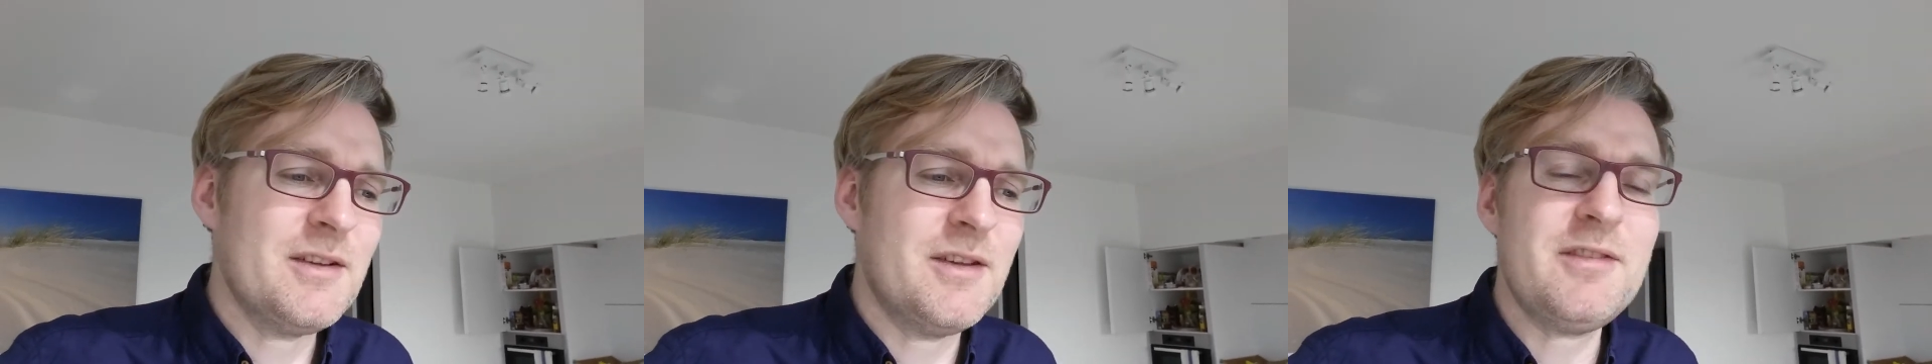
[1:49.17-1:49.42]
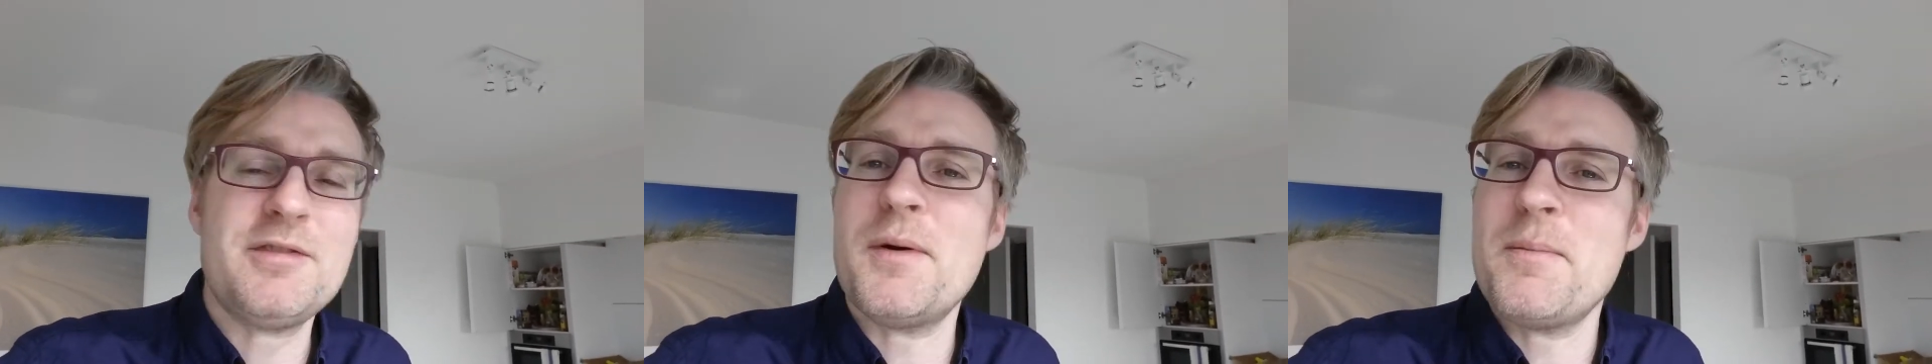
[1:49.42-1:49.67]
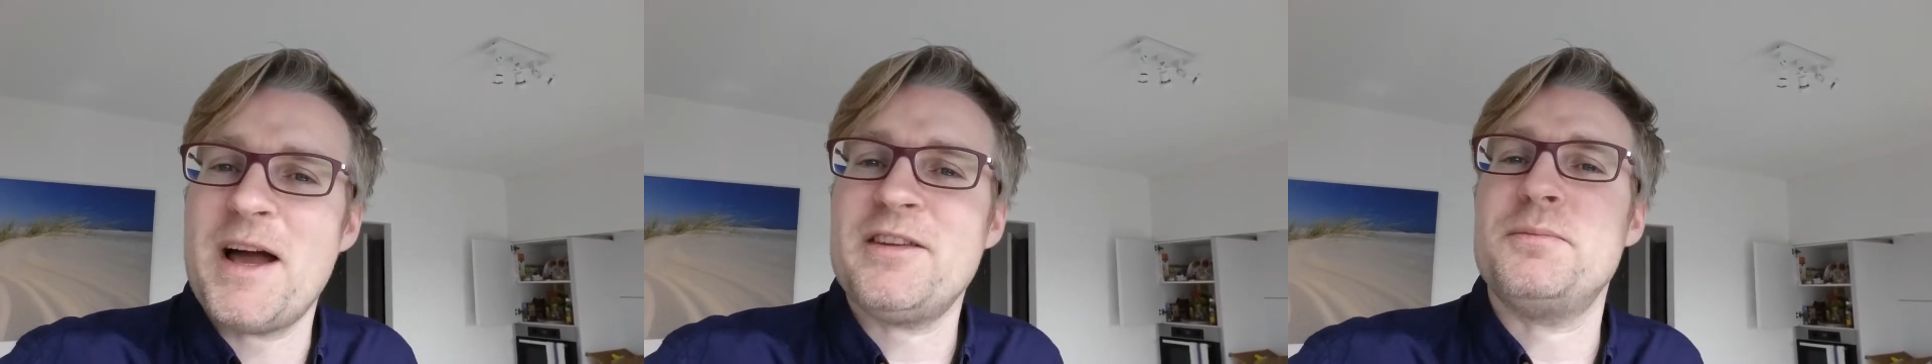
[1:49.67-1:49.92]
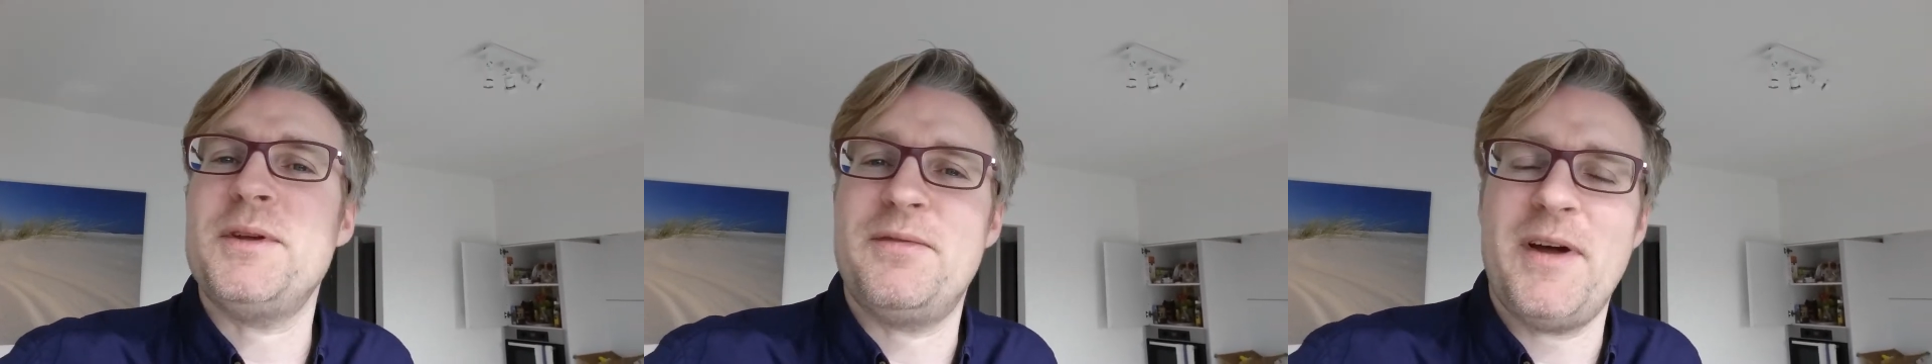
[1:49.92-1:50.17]
this
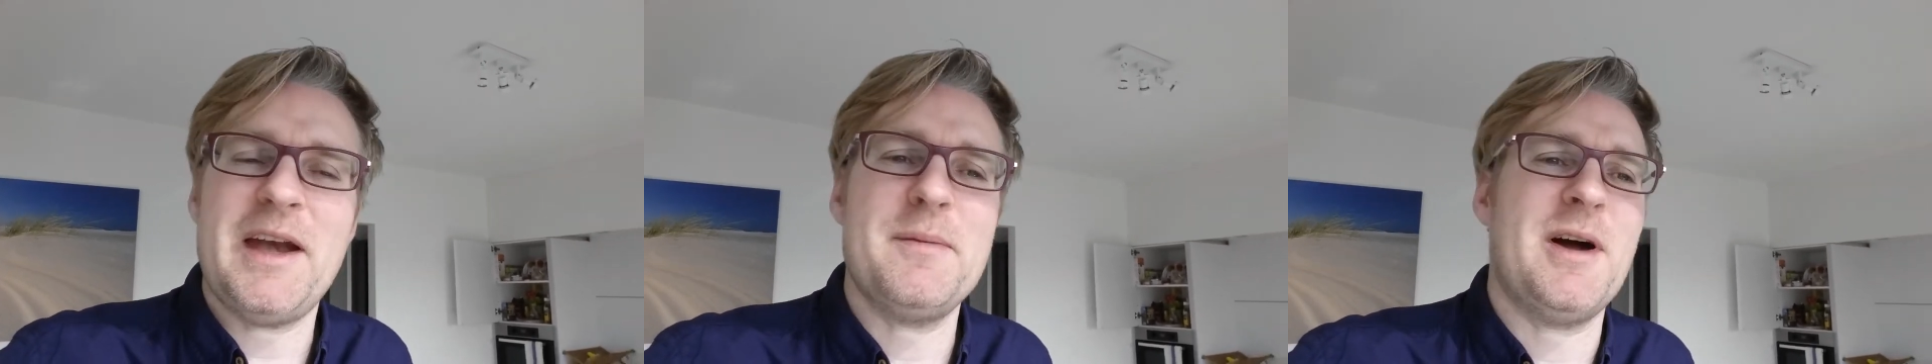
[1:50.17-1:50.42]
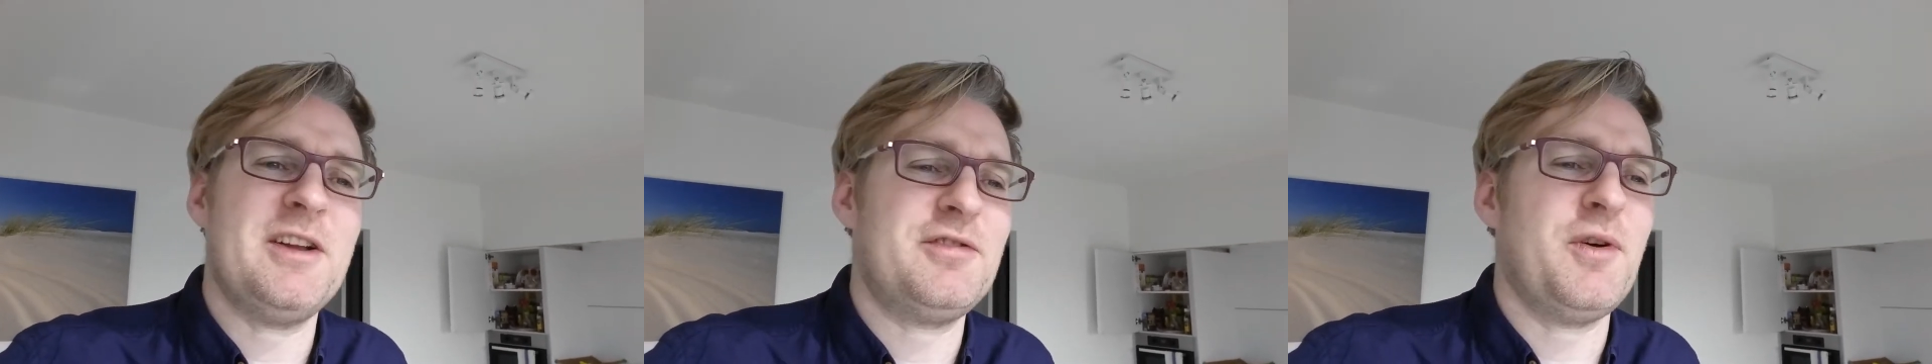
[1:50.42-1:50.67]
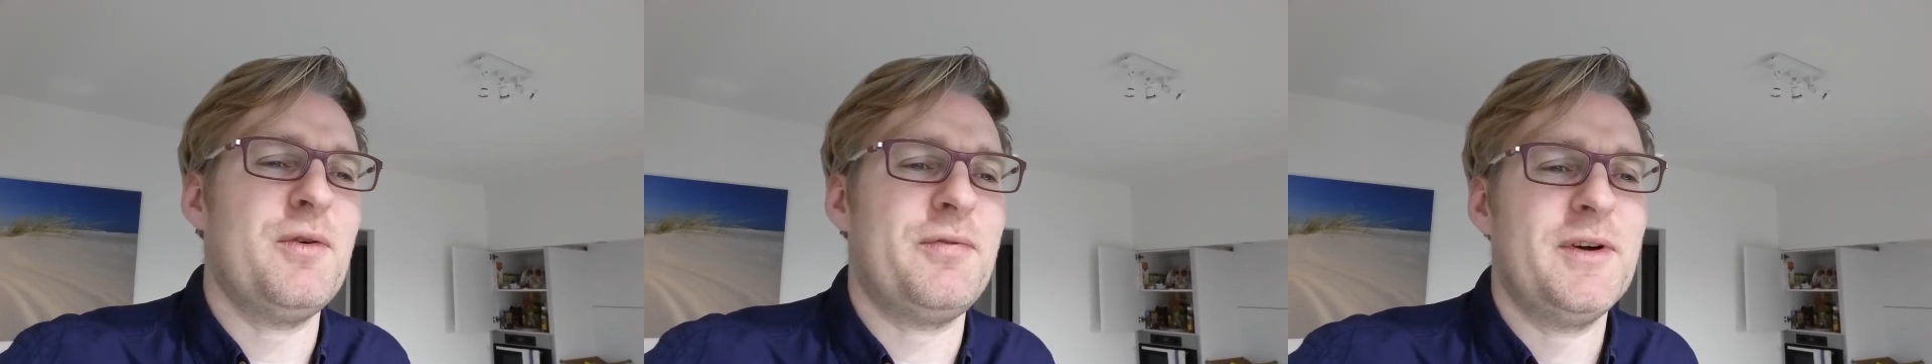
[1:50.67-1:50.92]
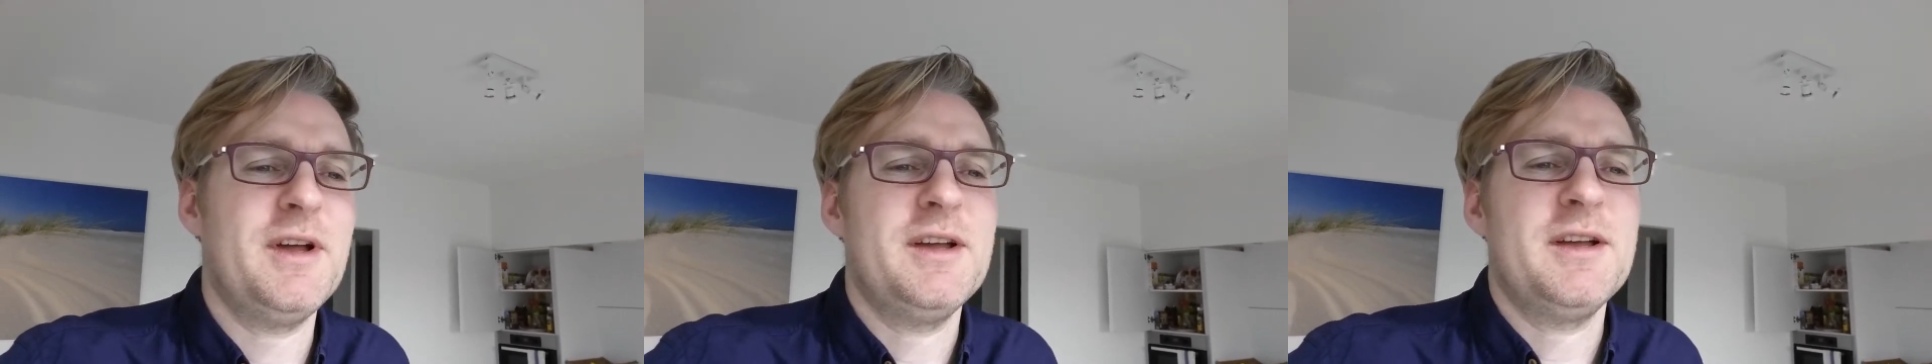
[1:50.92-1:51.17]
reminds me very much of